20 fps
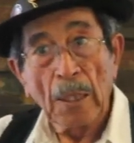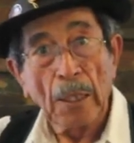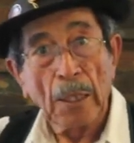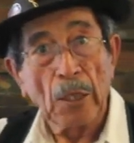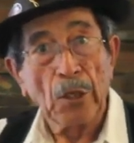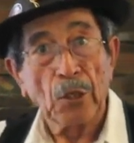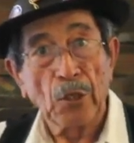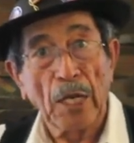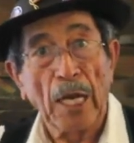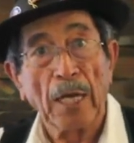
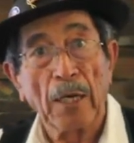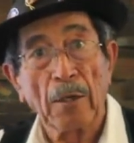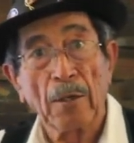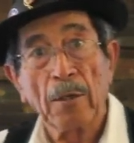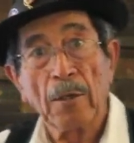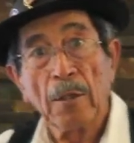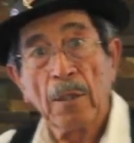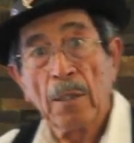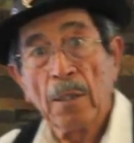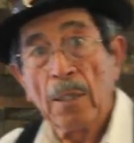
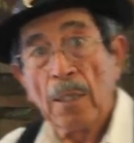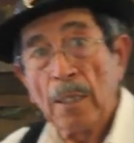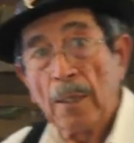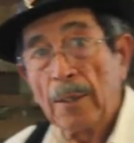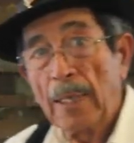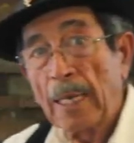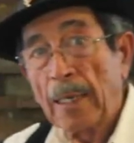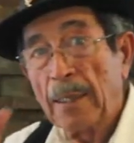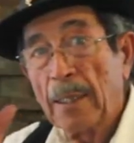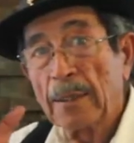container
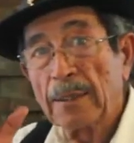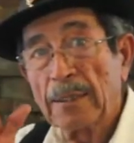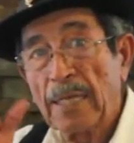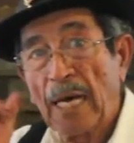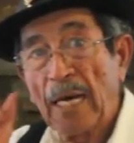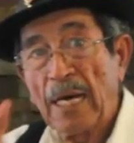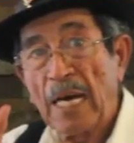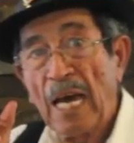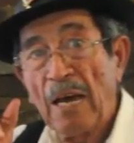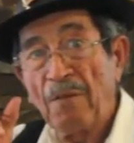that does
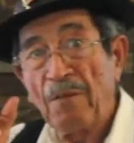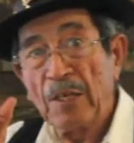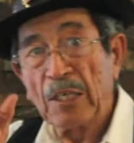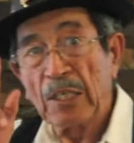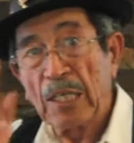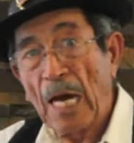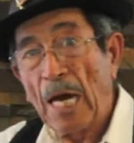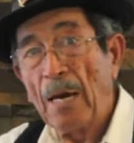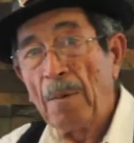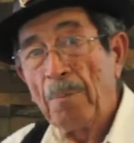not have a
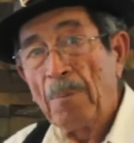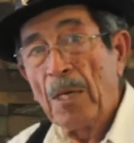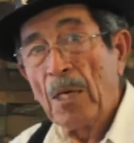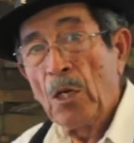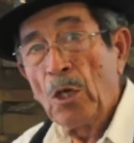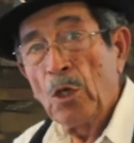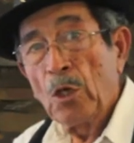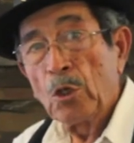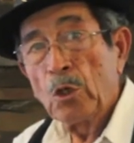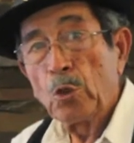top
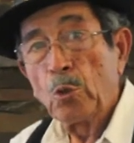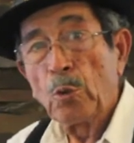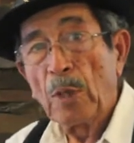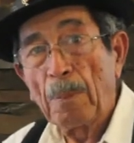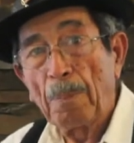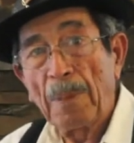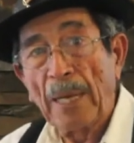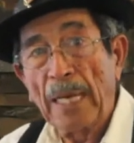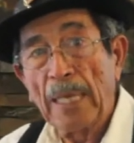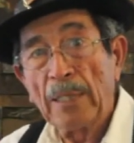to
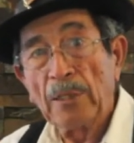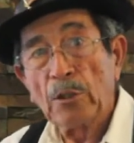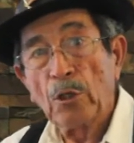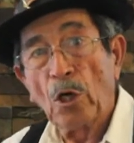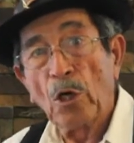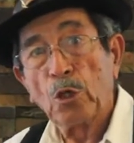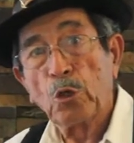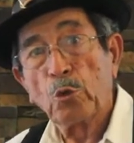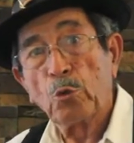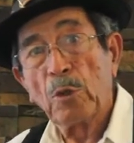replace
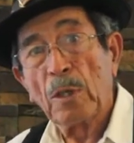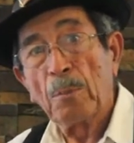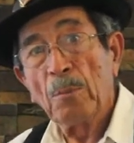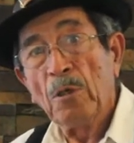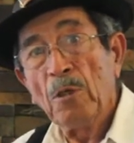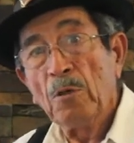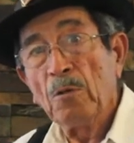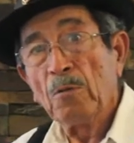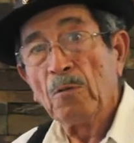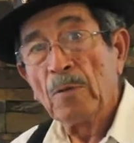or to
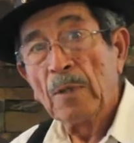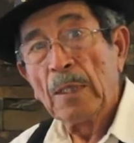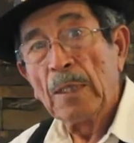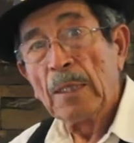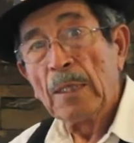remove.